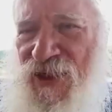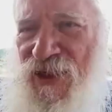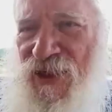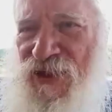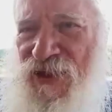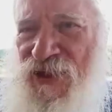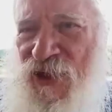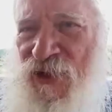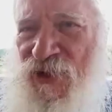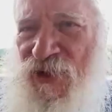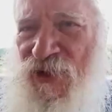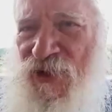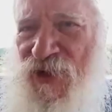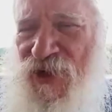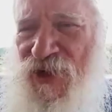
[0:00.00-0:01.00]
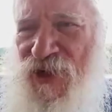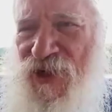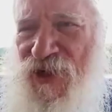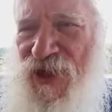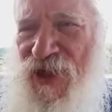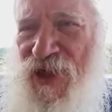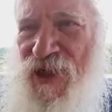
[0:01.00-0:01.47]
So
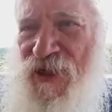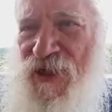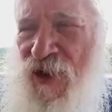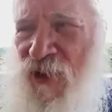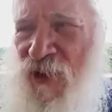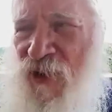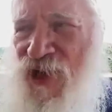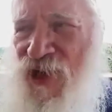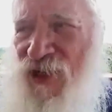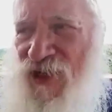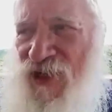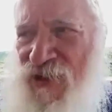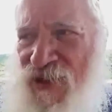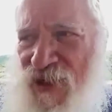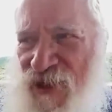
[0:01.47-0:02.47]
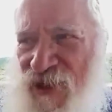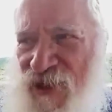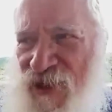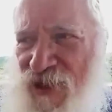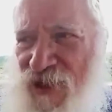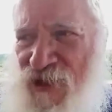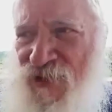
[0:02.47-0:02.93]
going into
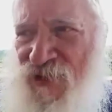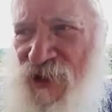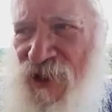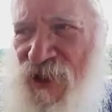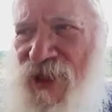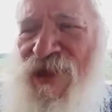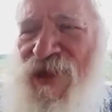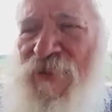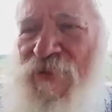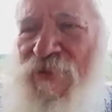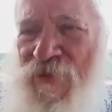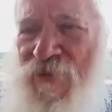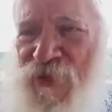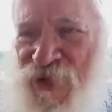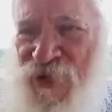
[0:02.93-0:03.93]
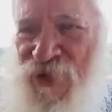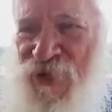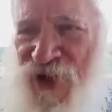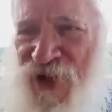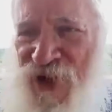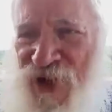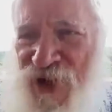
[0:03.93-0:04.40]
Israel,
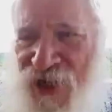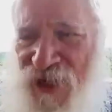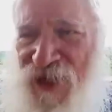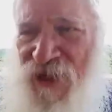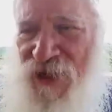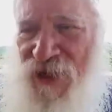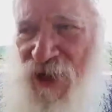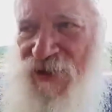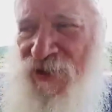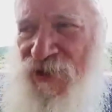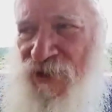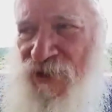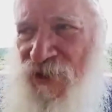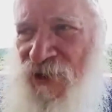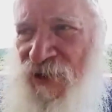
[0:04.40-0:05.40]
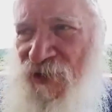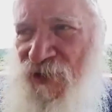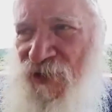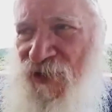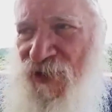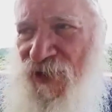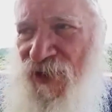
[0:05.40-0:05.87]
bringing God down
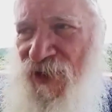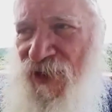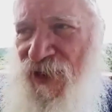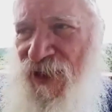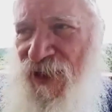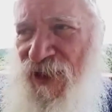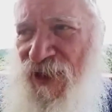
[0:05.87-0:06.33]
to earth,